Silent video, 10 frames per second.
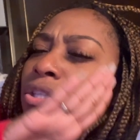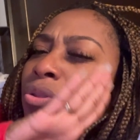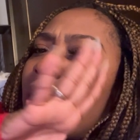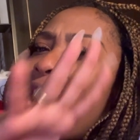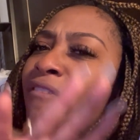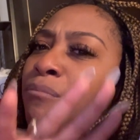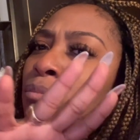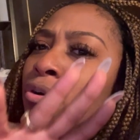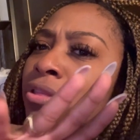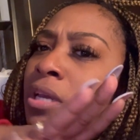So they have
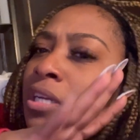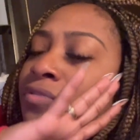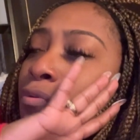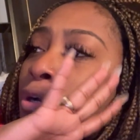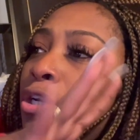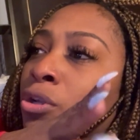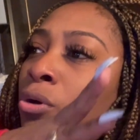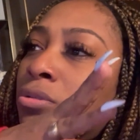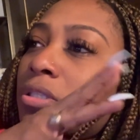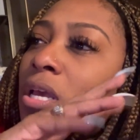more things for
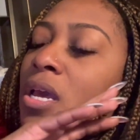adults.